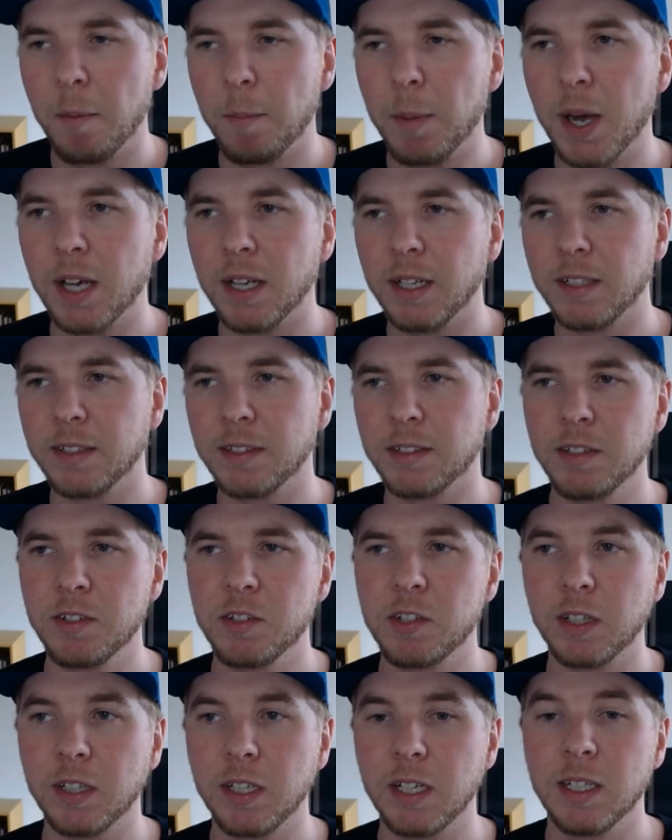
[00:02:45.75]
But
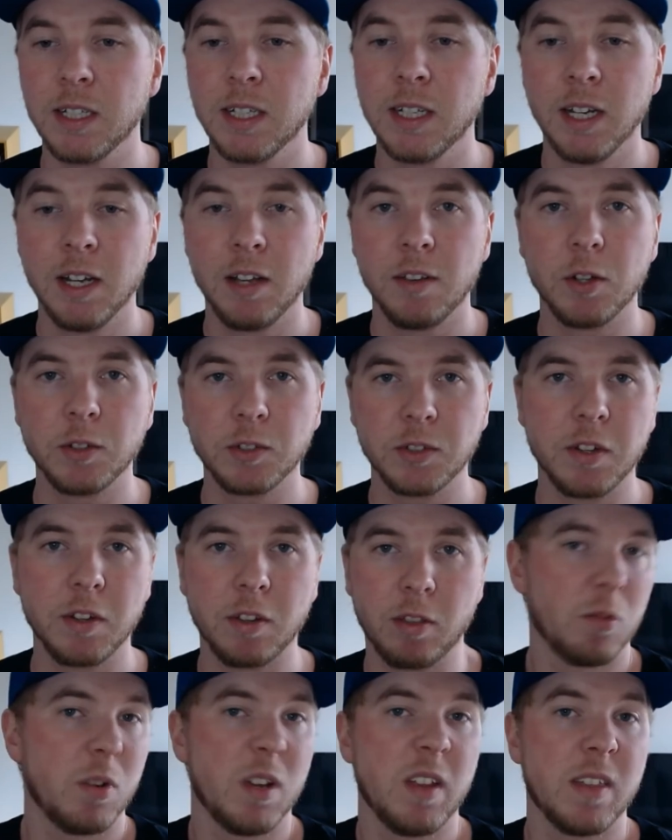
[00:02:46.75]
essentially, those are the
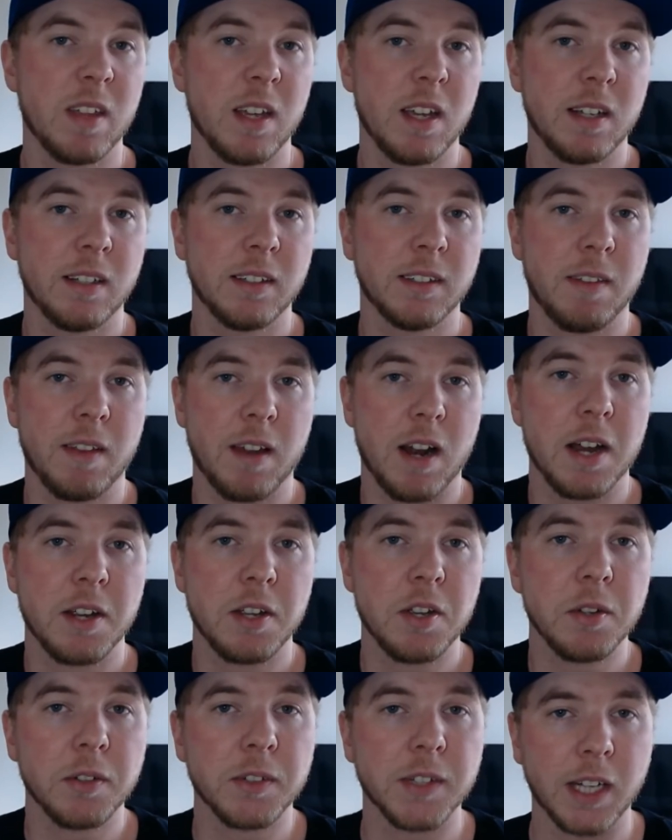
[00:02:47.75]
3 things that I
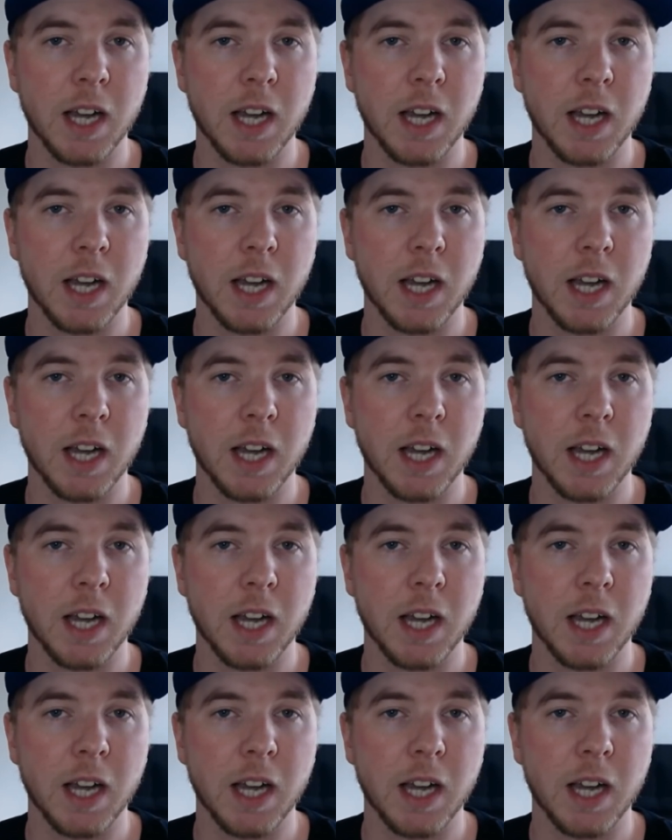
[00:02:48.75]
use.